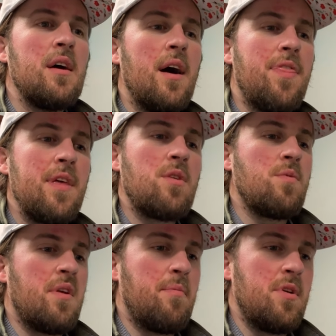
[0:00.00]
I think
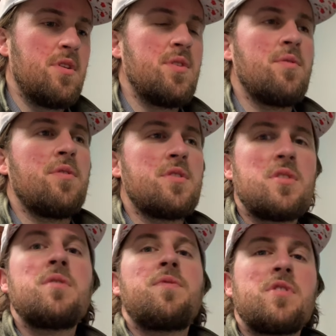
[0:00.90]
what I'm gonna do, this
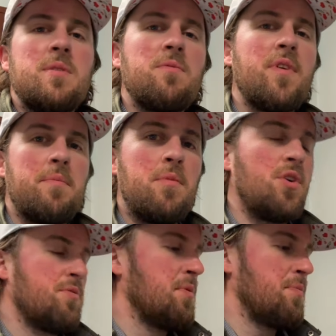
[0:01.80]
is the first time we've had
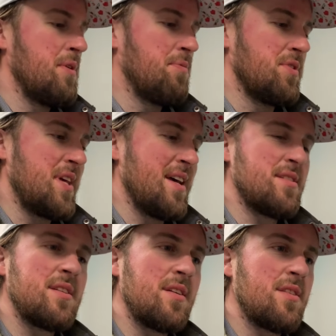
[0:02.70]
multiple people
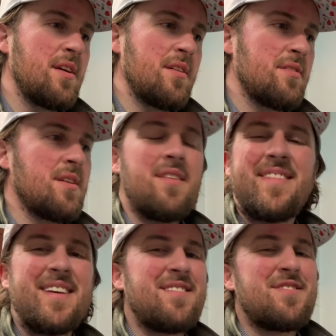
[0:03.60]
testing things, and
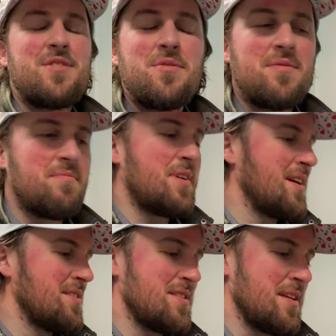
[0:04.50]
things do
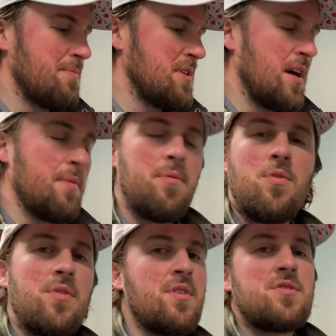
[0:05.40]
get slipped up,
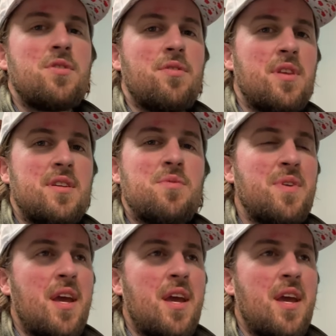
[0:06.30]
or there's certain things that we